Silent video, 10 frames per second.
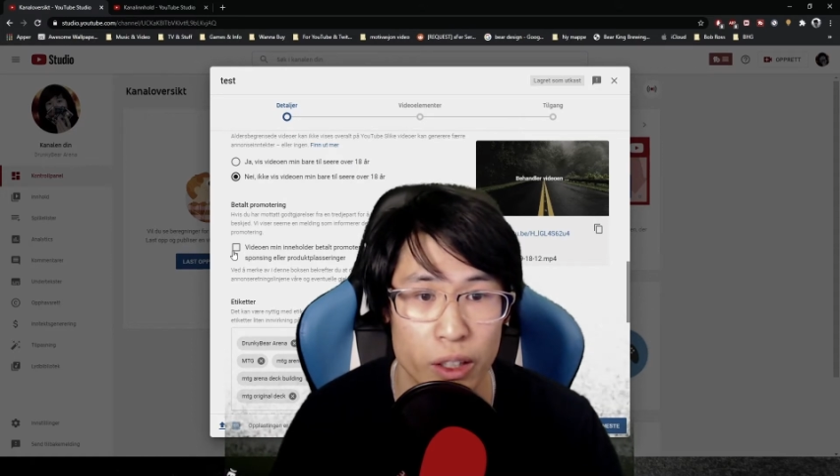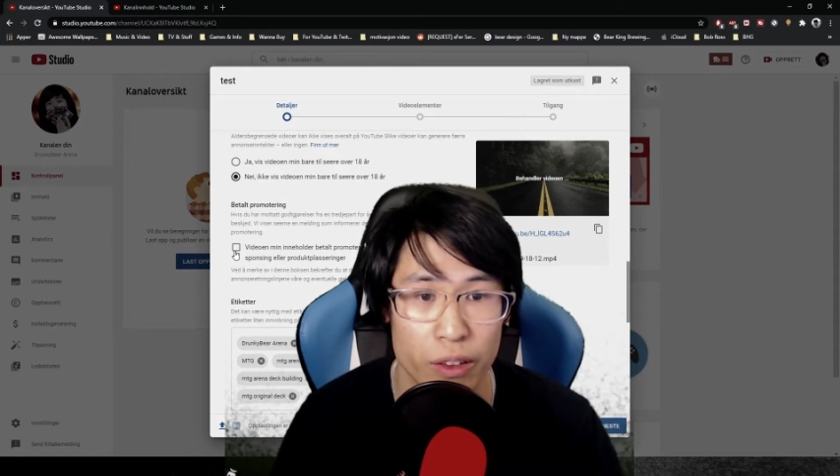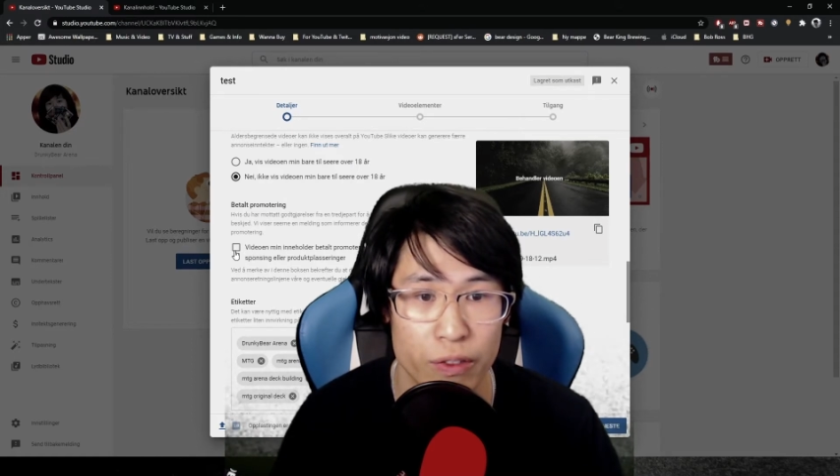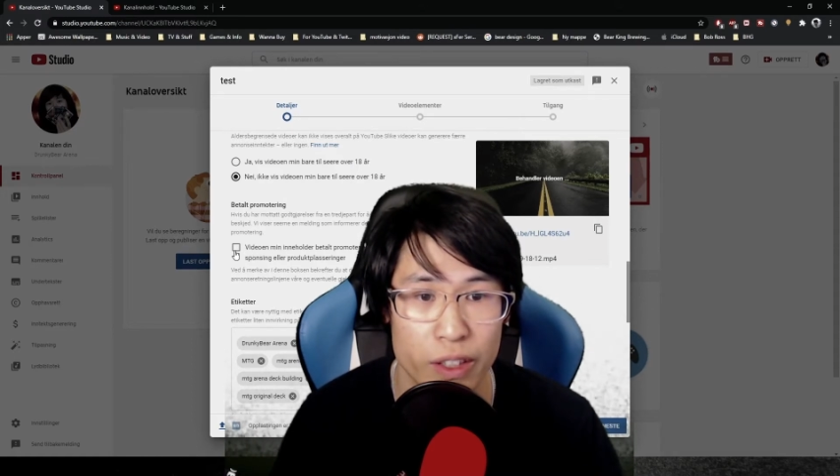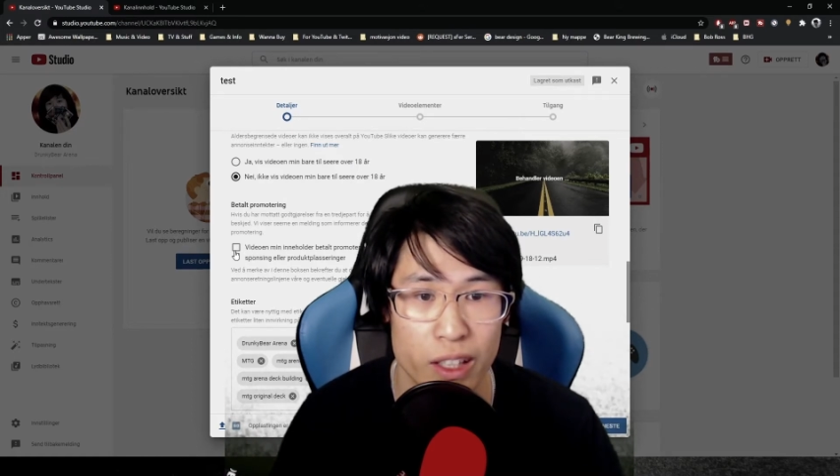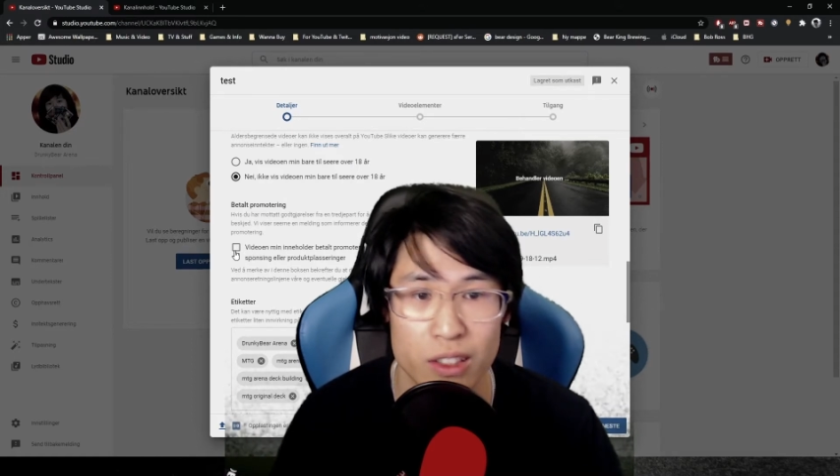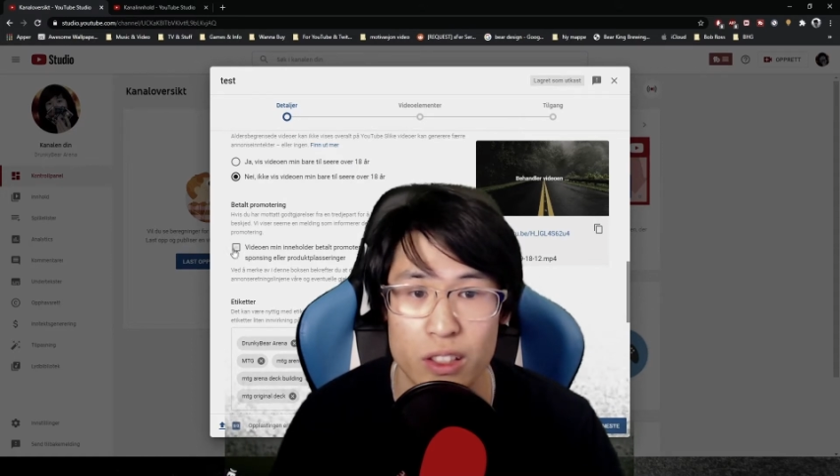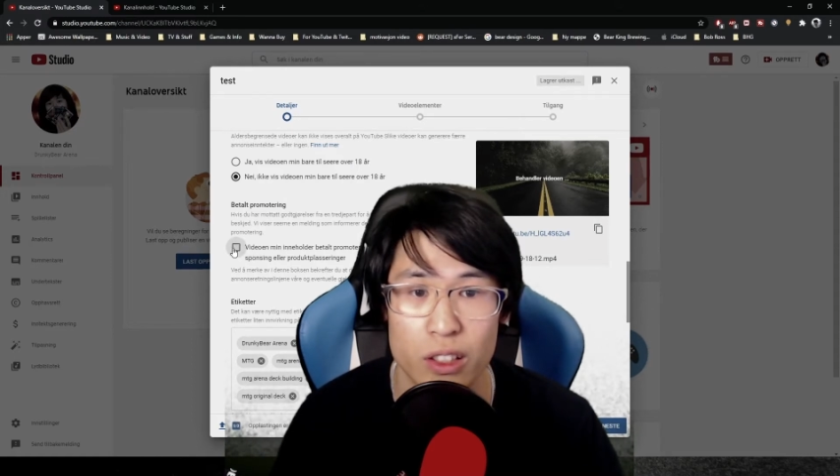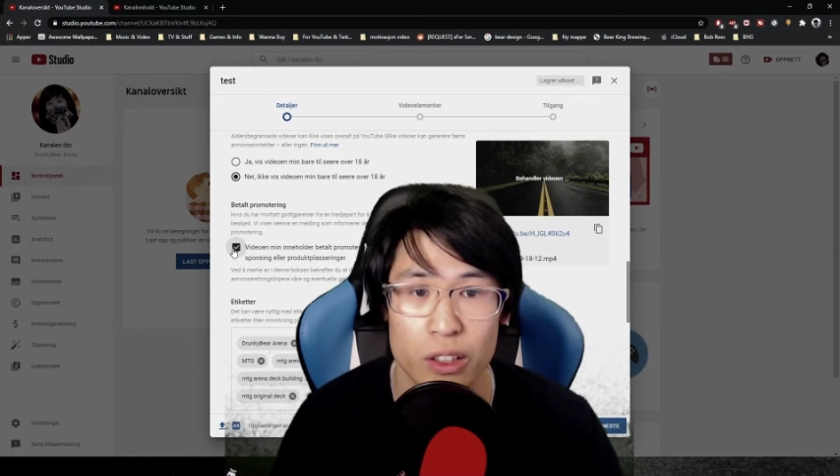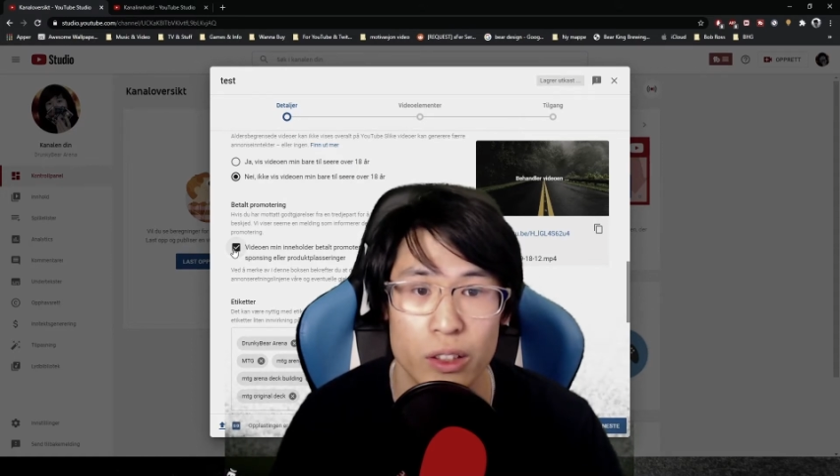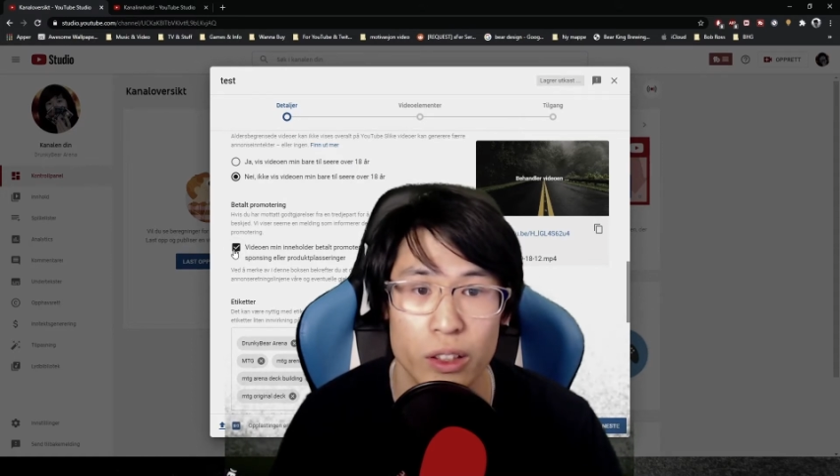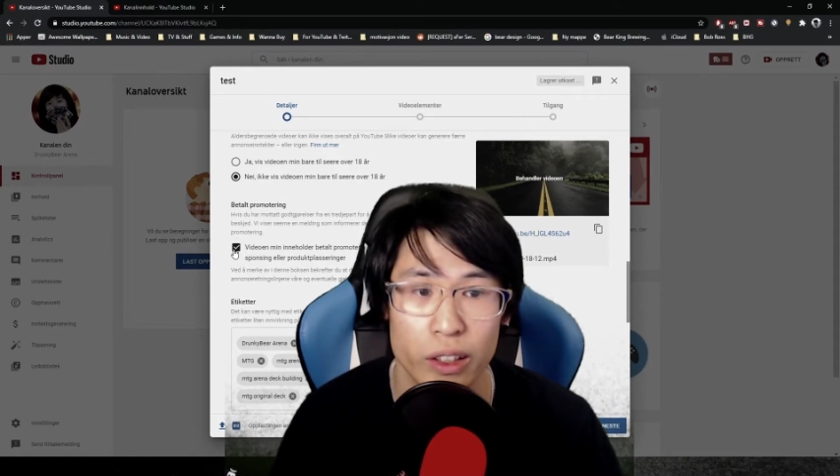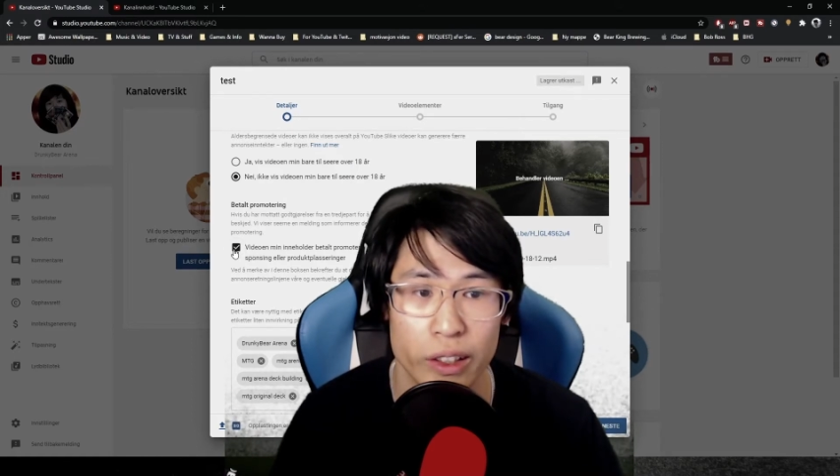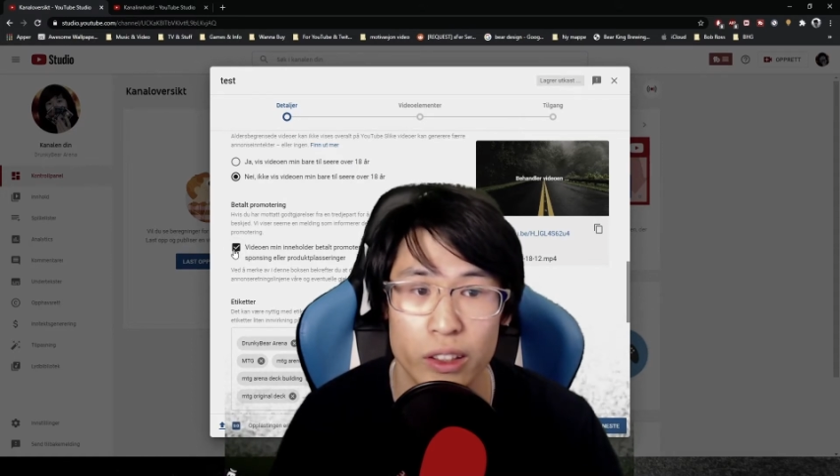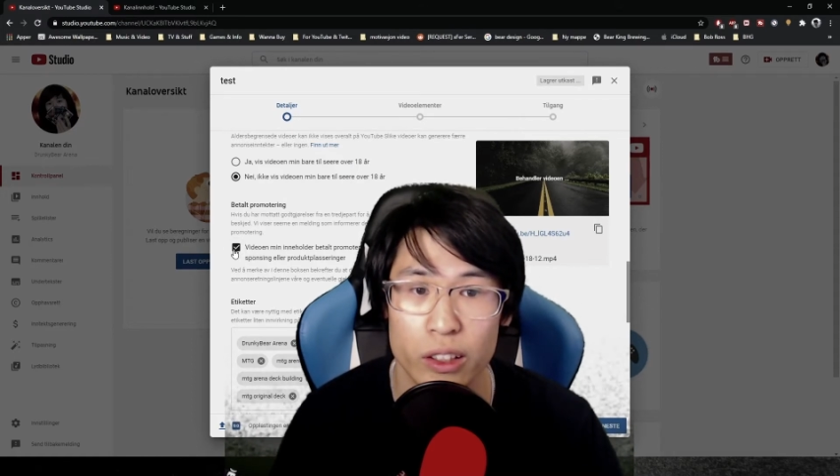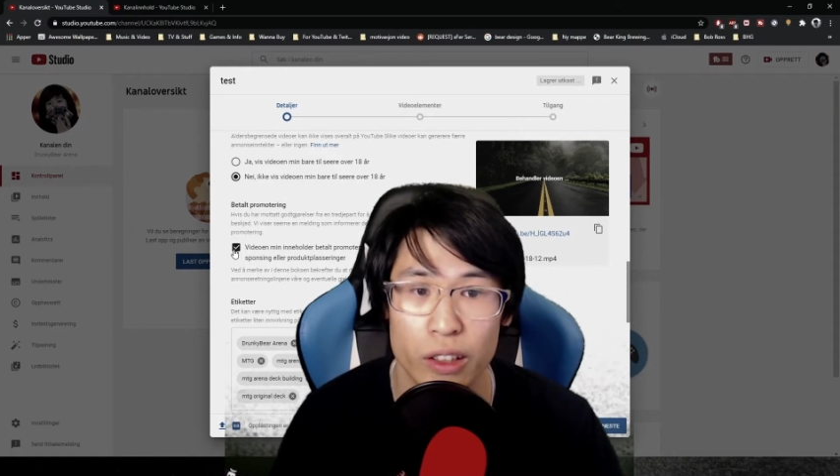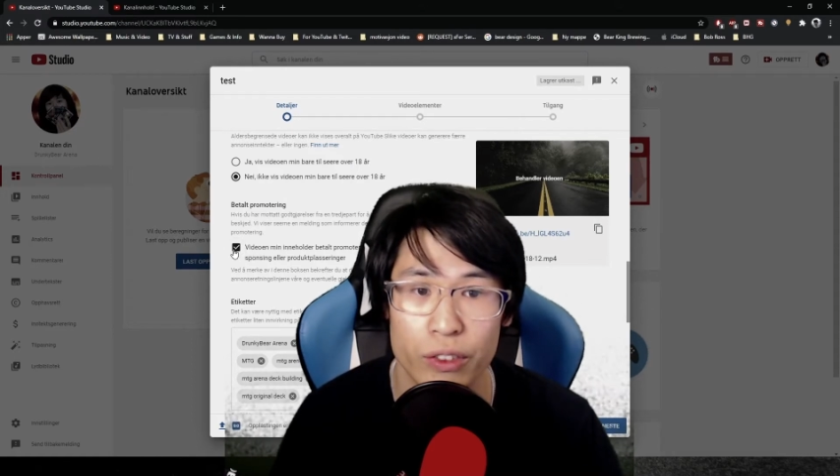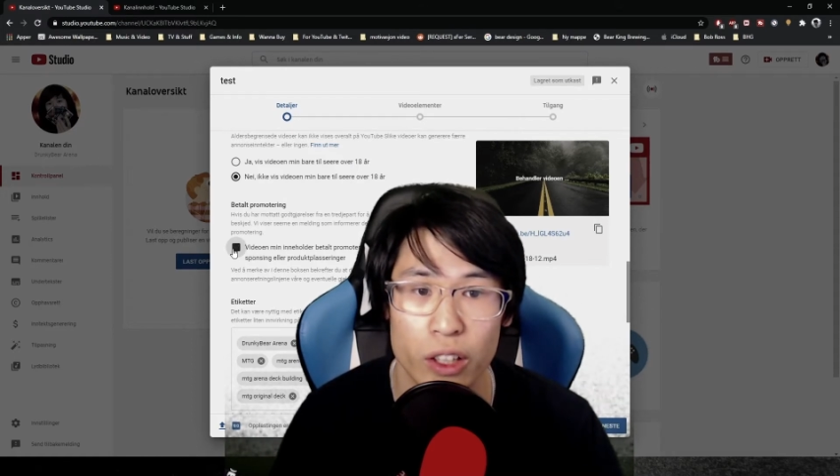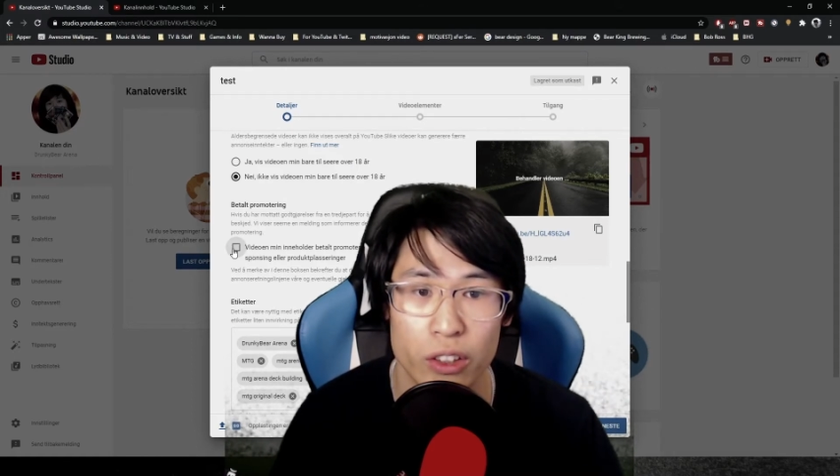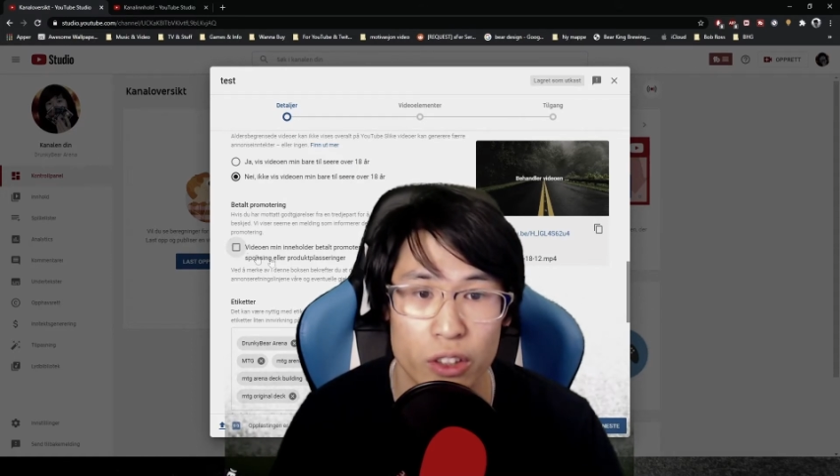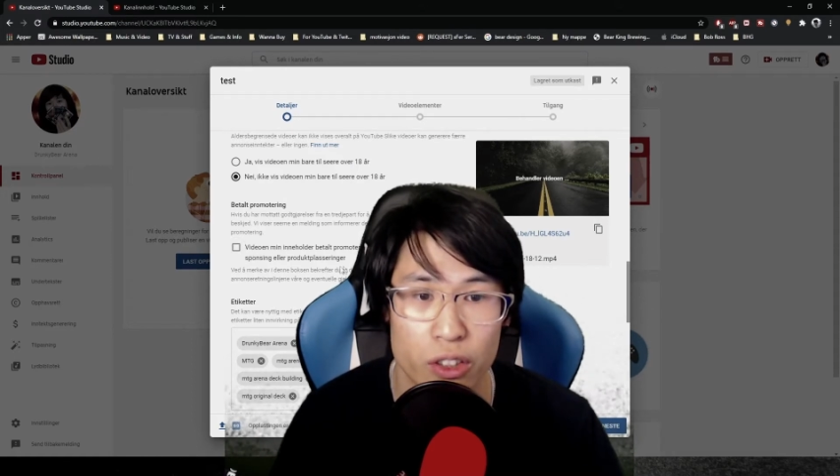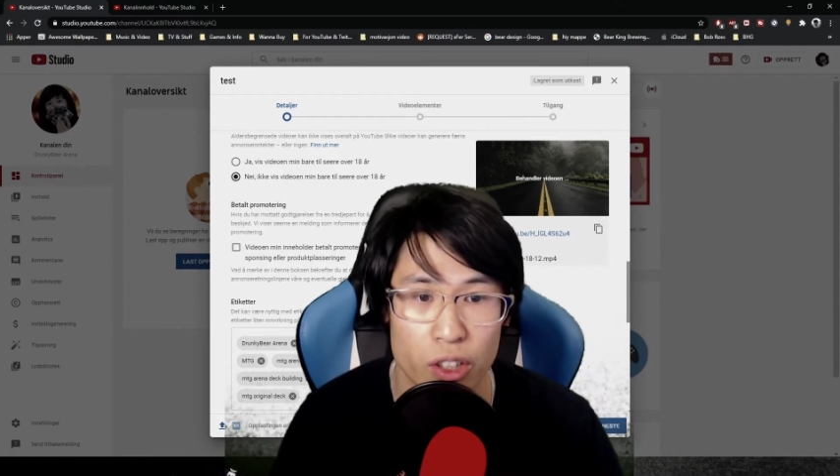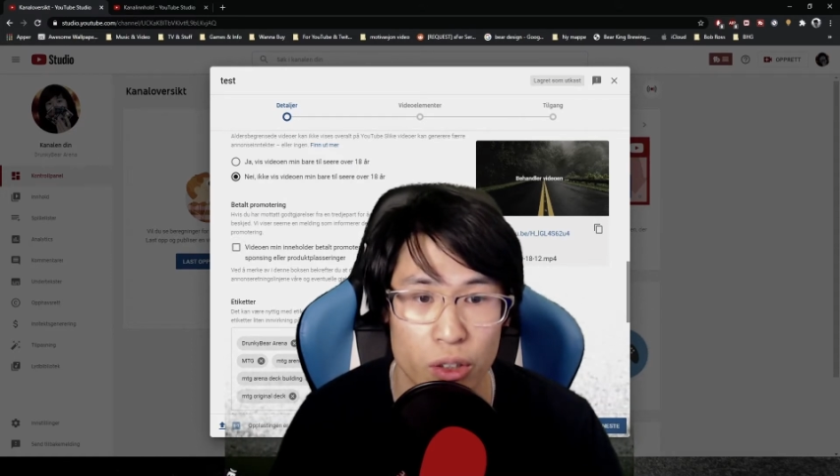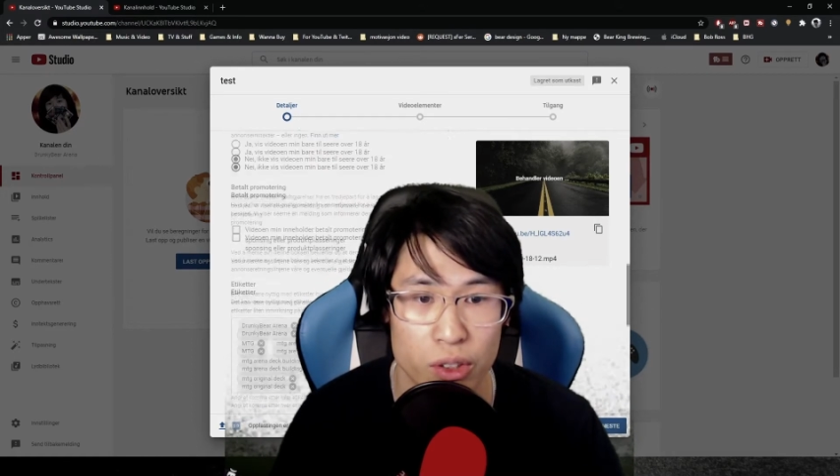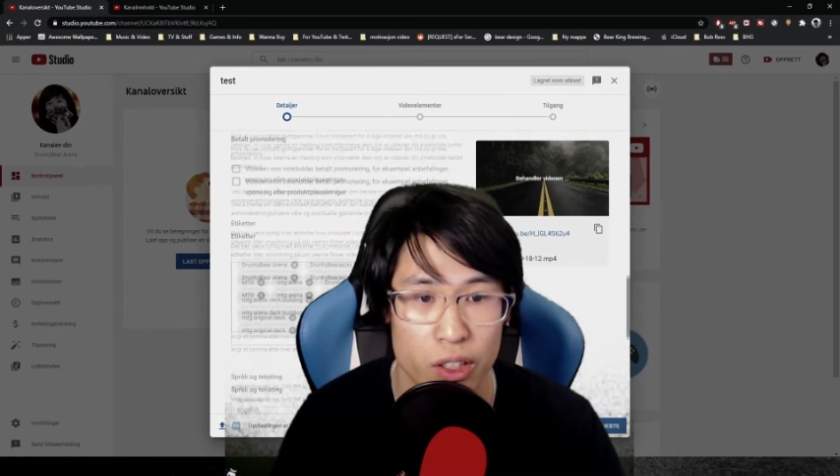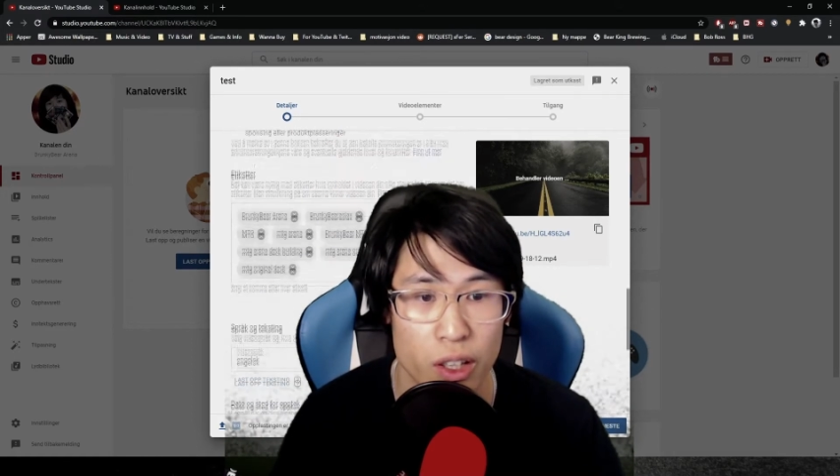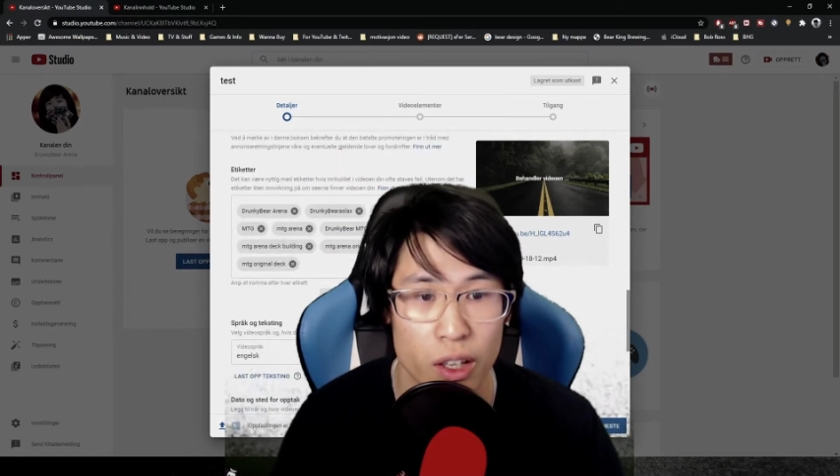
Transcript: If yes, click. If not, don't.